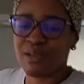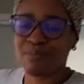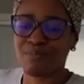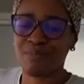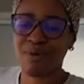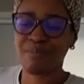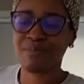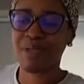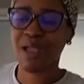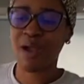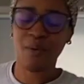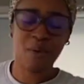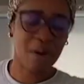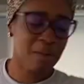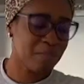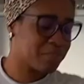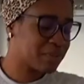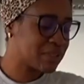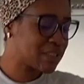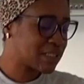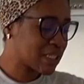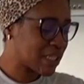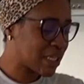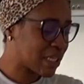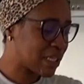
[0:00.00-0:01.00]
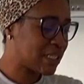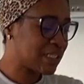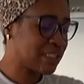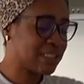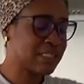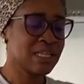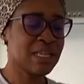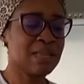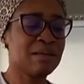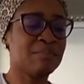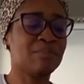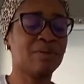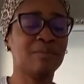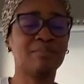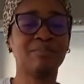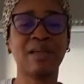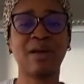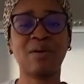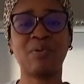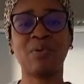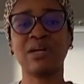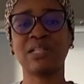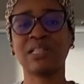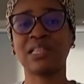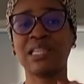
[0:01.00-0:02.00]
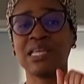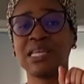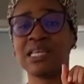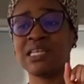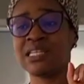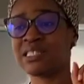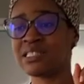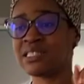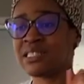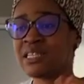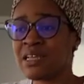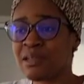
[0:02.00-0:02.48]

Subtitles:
mommy, I want biscuits. Mommy, I want this.